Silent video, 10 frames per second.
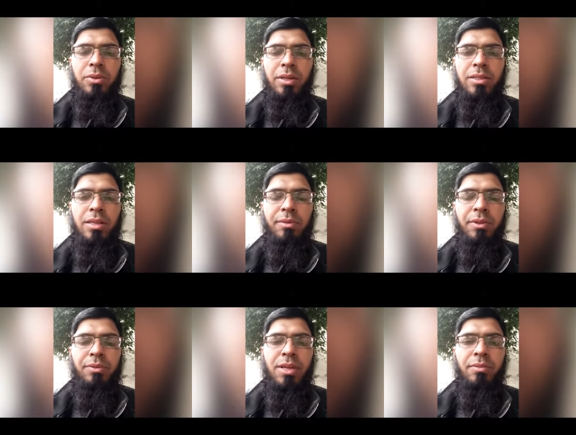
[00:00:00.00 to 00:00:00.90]

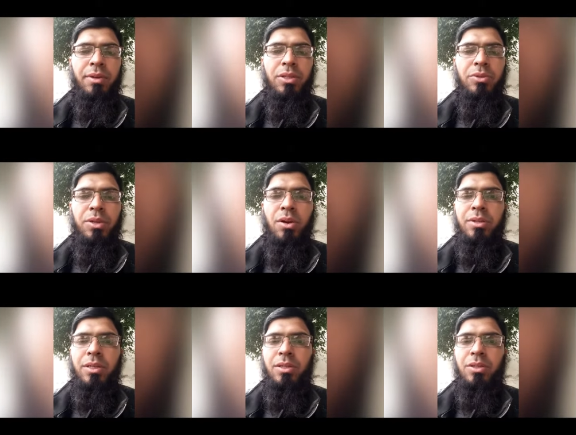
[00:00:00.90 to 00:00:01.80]
27th of January
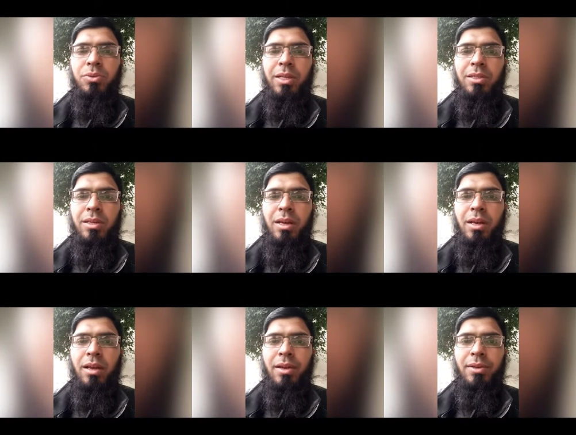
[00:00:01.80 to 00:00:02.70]
2020
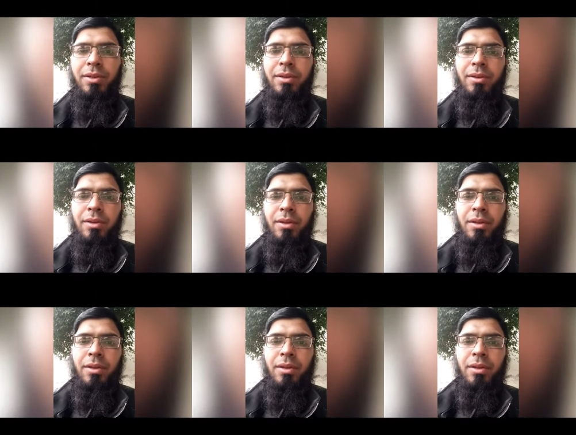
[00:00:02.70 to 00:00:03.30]
and uh,